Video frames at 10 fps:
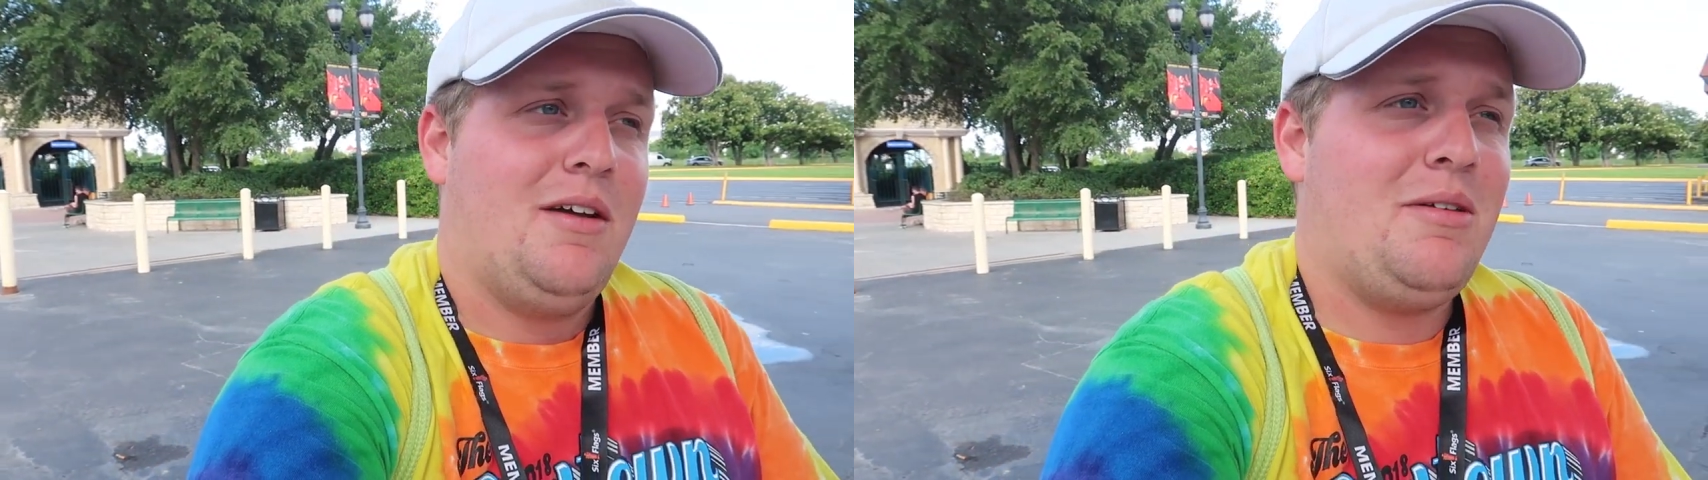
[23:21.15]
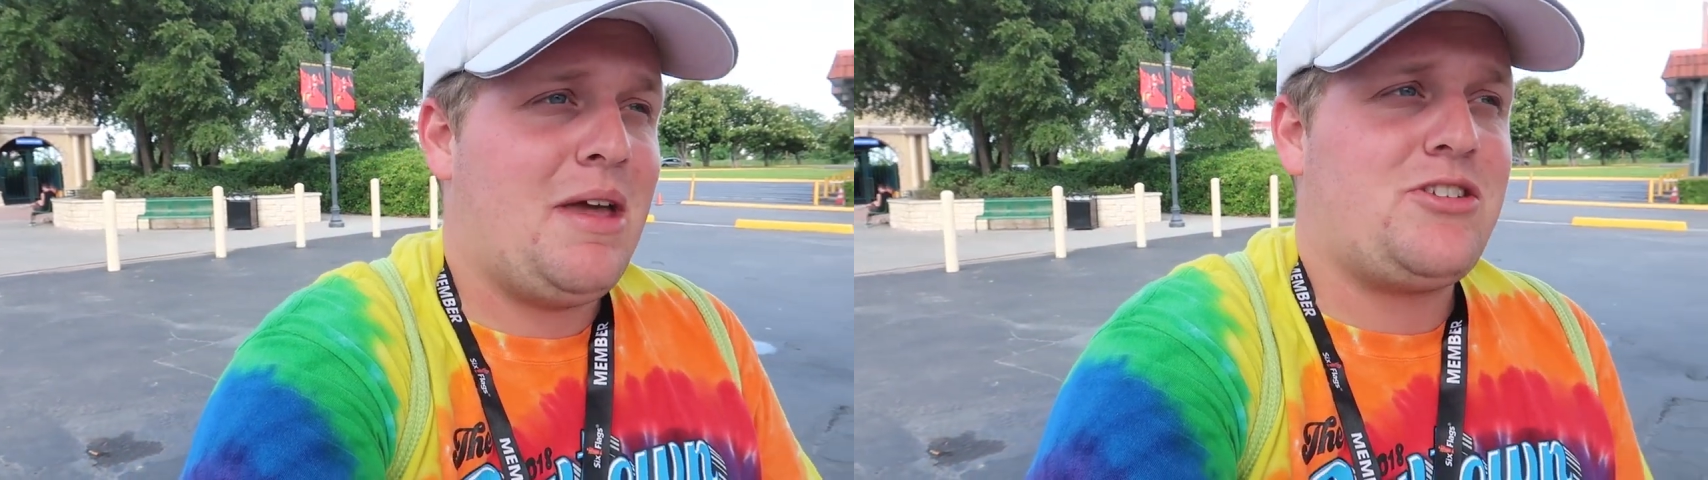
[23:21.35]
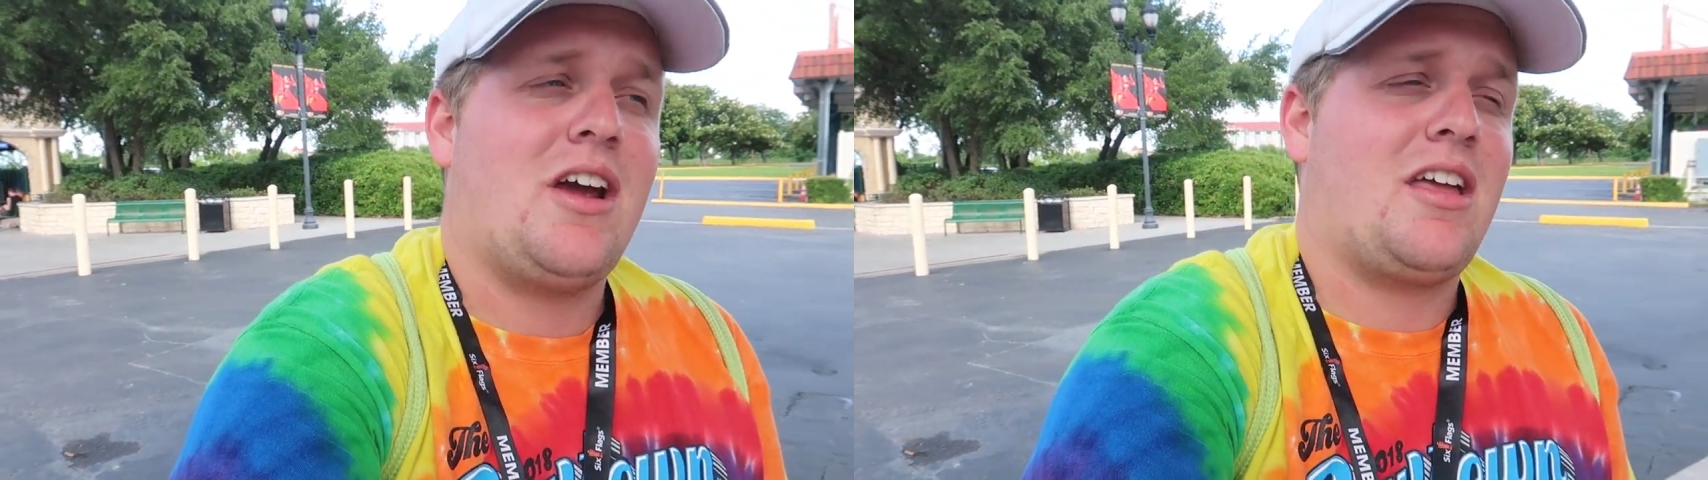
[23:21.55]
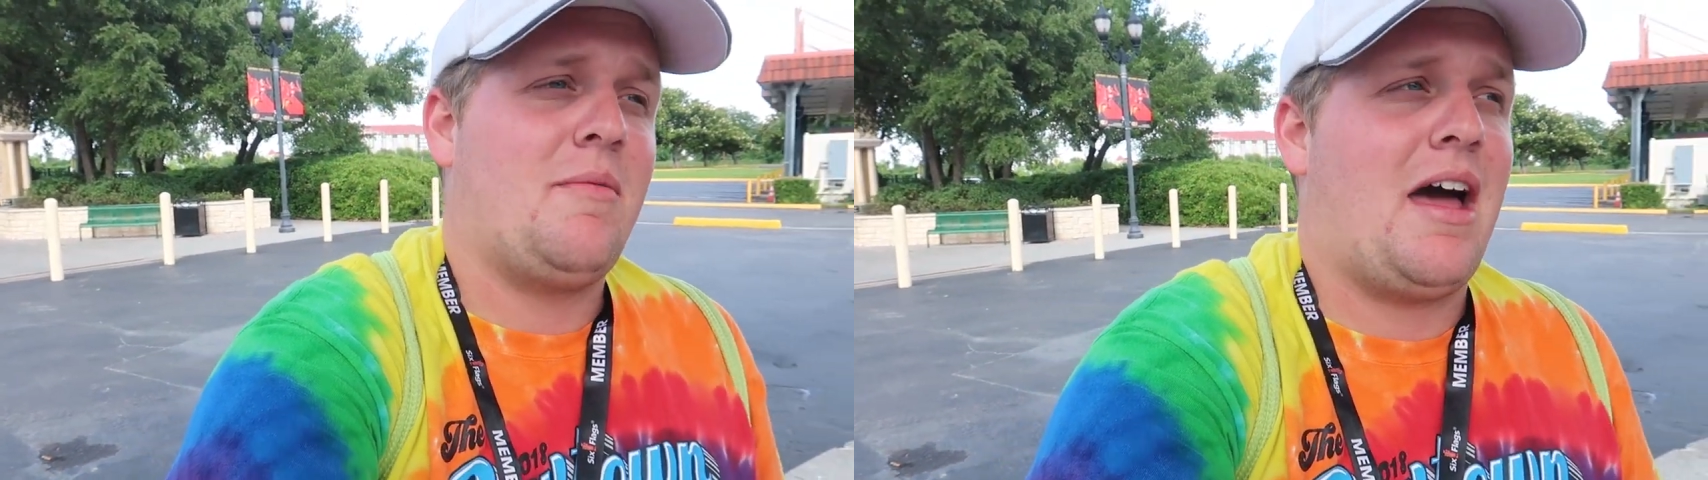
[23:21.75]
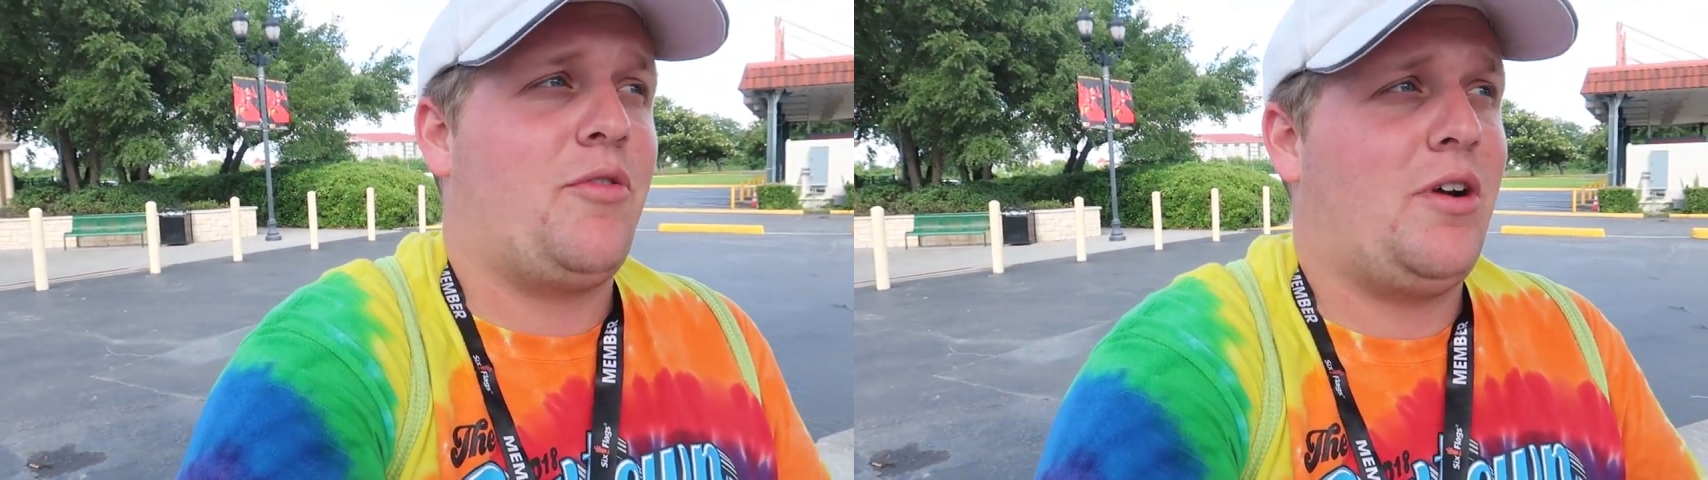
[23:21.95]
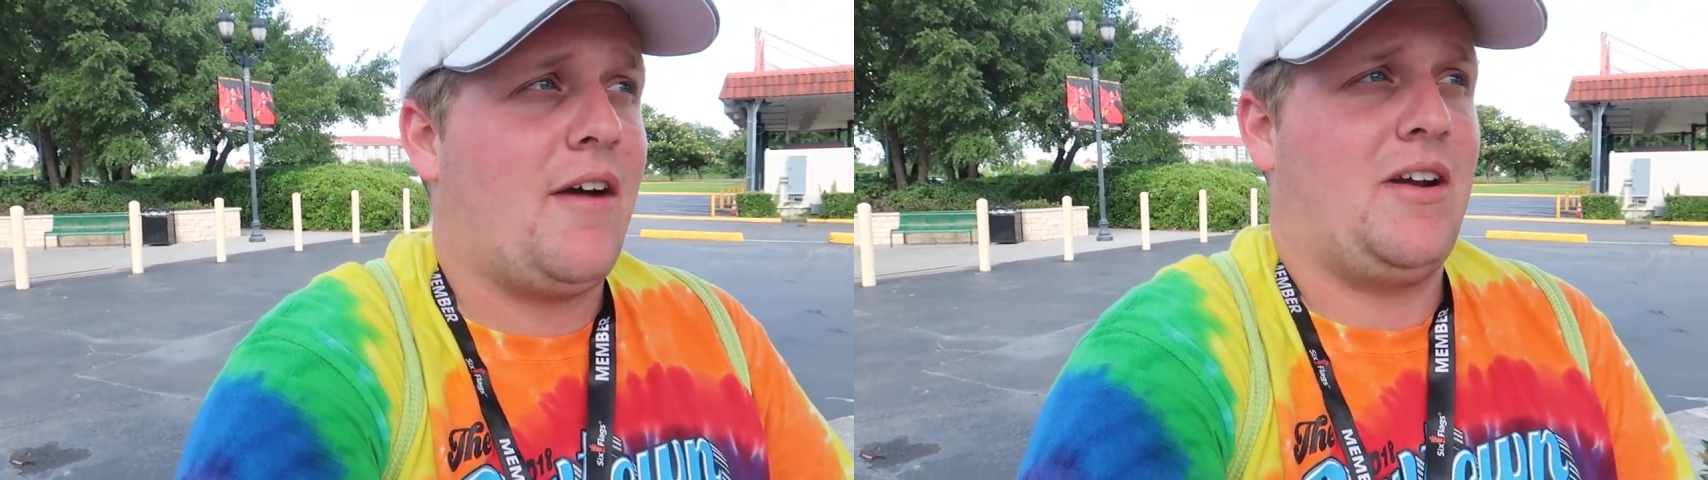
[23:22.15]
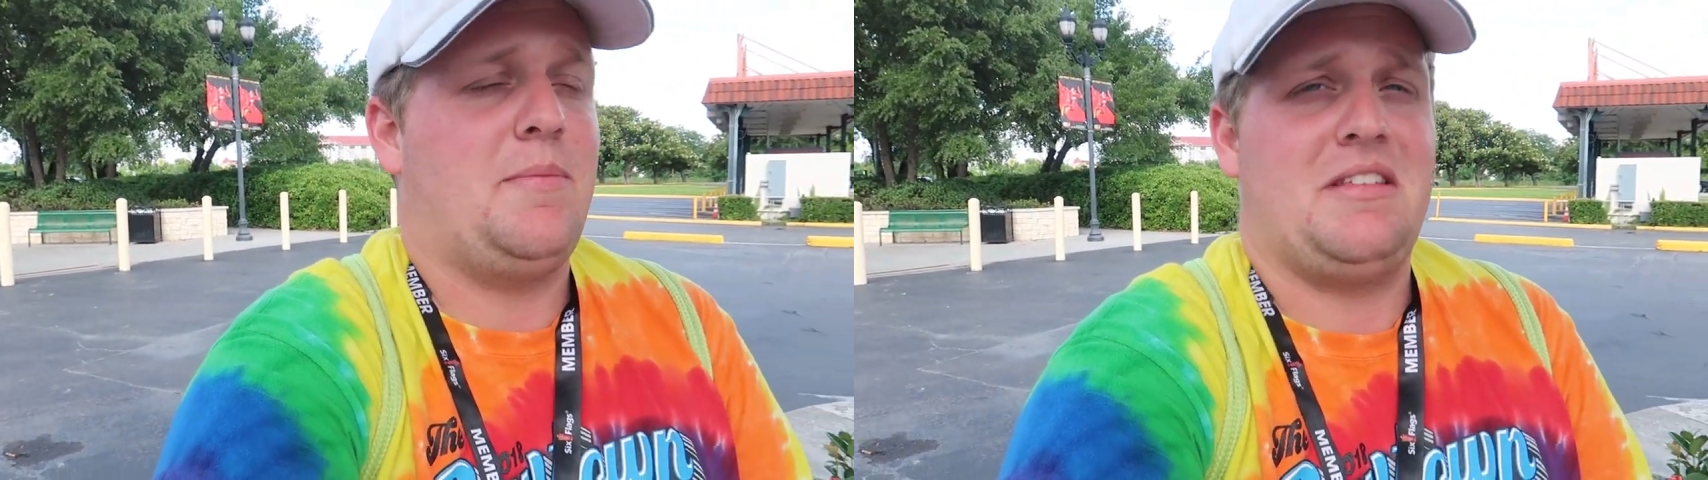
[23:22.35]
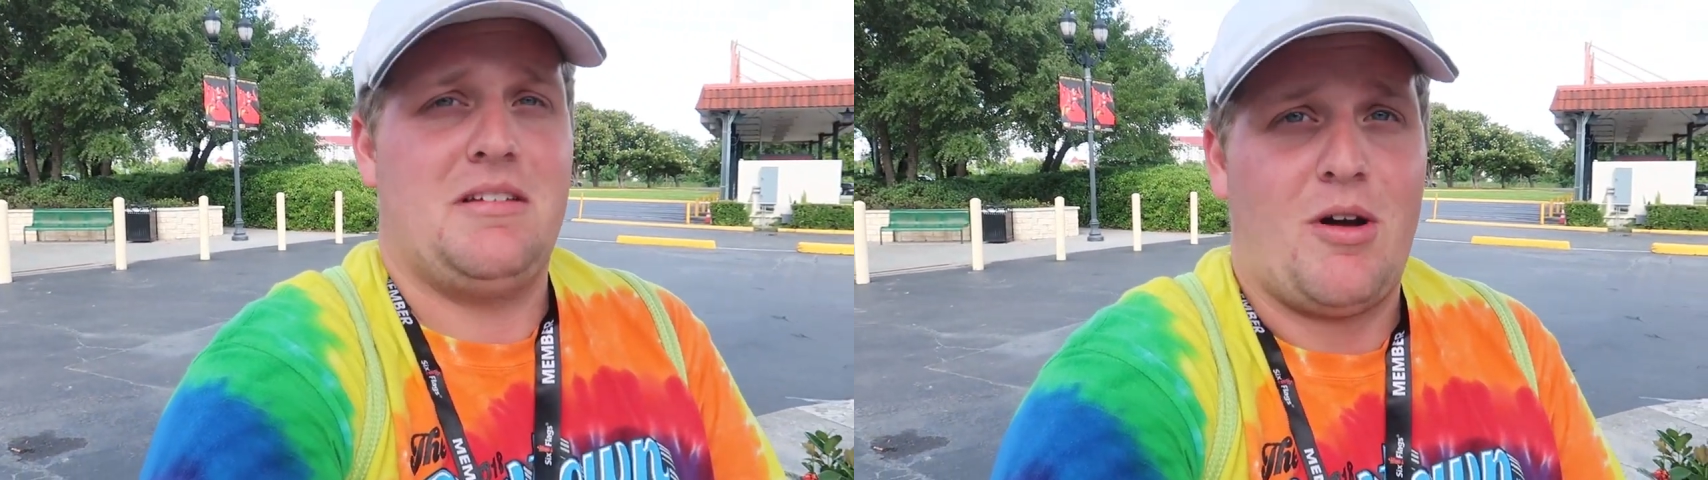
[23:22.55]
We may try to come out if we're not very
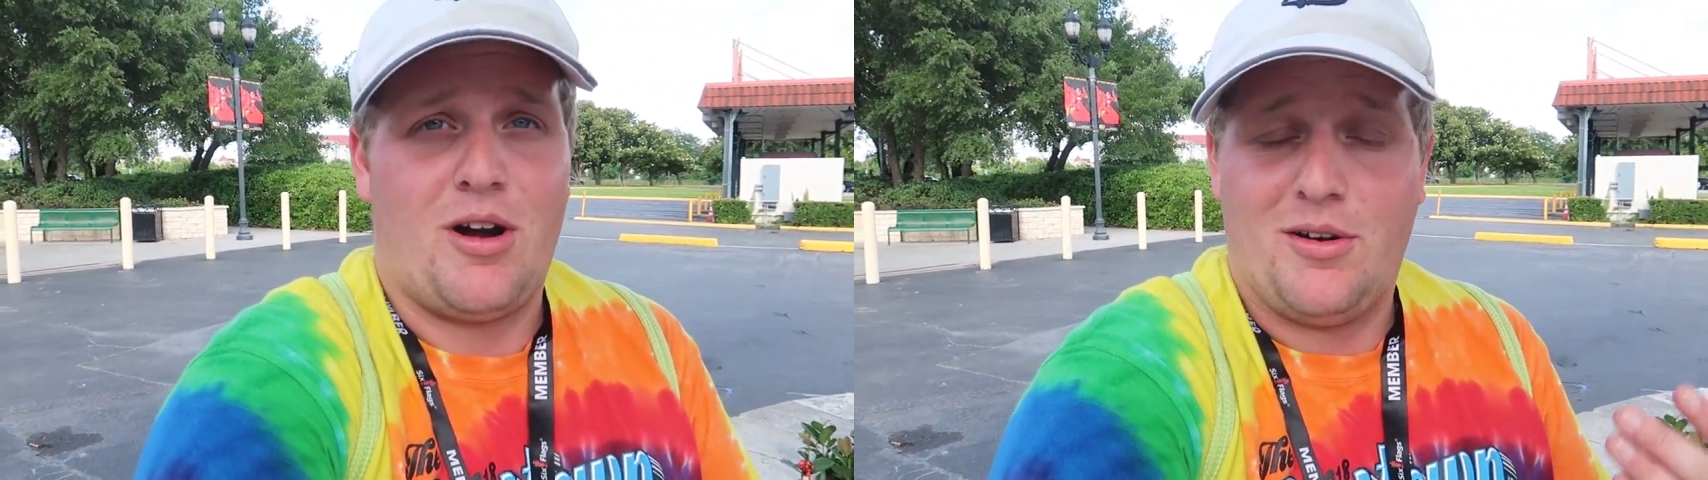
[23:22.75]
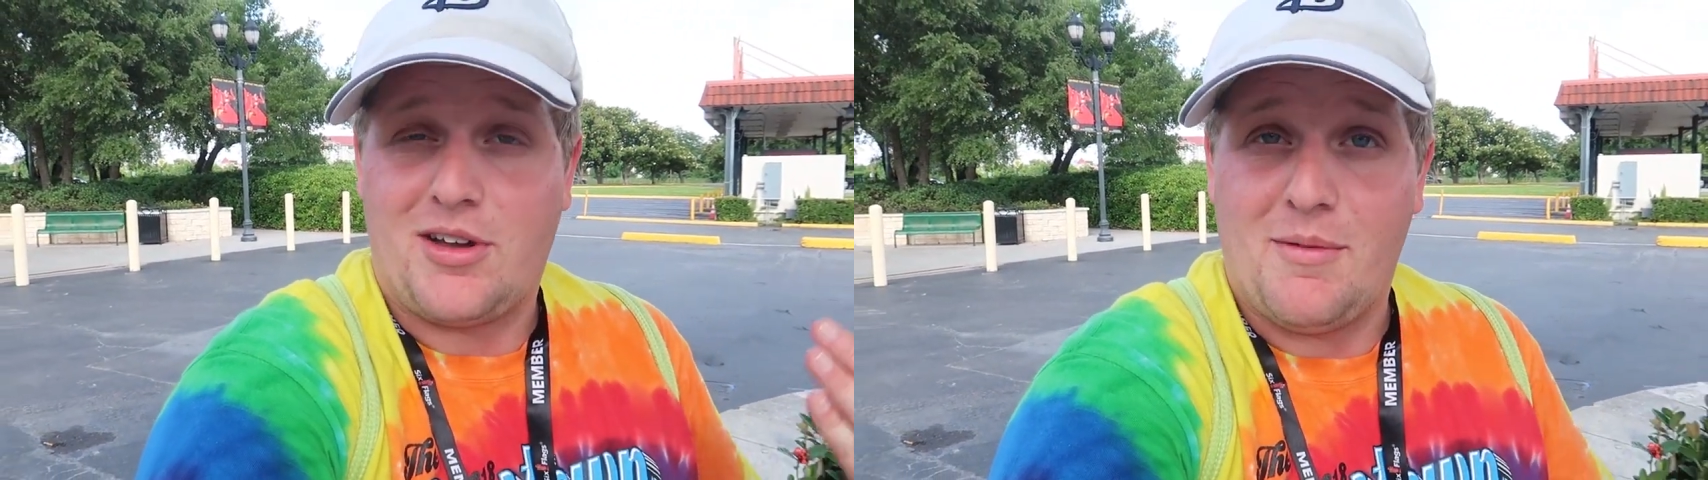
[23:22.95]
busy tomorrow,